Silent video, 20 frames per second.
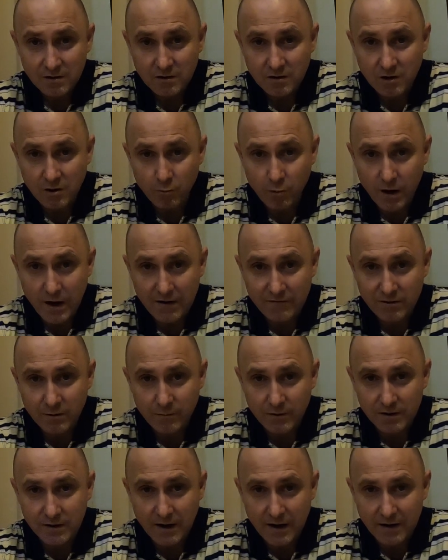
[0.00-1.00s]
or whatever.
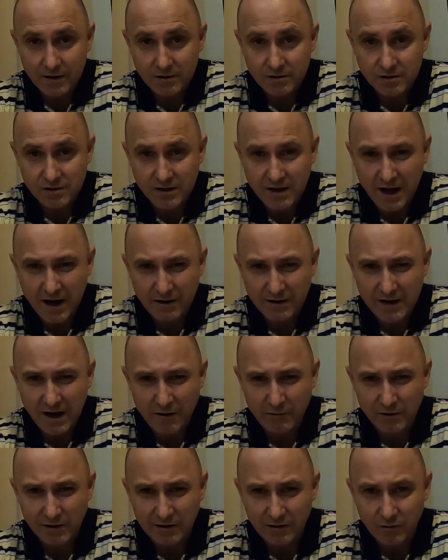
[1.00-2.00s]
But yeah,
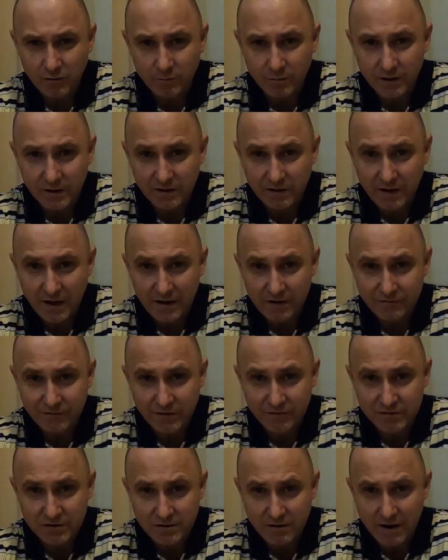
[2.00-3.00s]
carry a little bit,
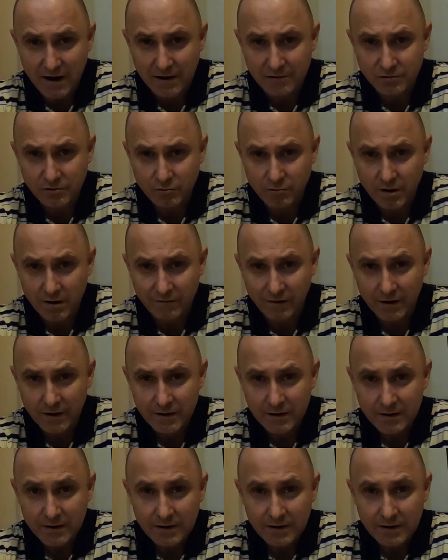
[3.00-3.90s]
50 or 100, whatever.